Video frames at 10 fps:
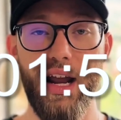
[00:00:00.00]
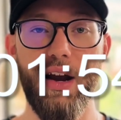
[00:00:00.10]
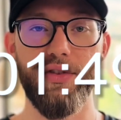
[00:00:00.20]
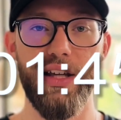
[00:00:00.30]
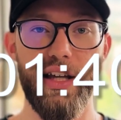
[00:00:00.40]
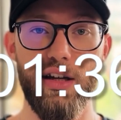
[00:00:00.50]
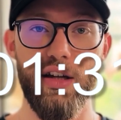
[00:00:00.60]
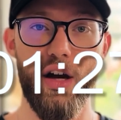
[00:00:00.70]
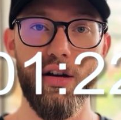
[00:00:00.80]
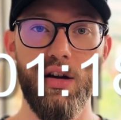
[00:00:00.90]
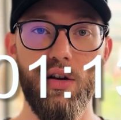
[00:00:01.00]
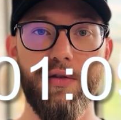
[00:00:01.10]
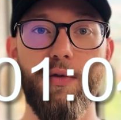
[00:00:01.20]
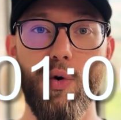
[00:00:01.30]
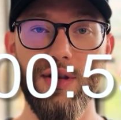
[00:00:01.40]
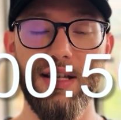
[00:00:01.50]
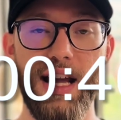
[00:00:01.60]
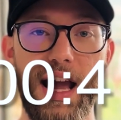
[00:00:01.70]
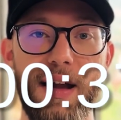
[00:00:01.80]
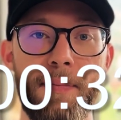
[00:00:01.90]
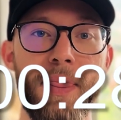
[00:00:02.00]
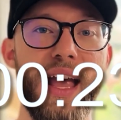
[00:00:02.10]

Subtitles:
have to get done for the day.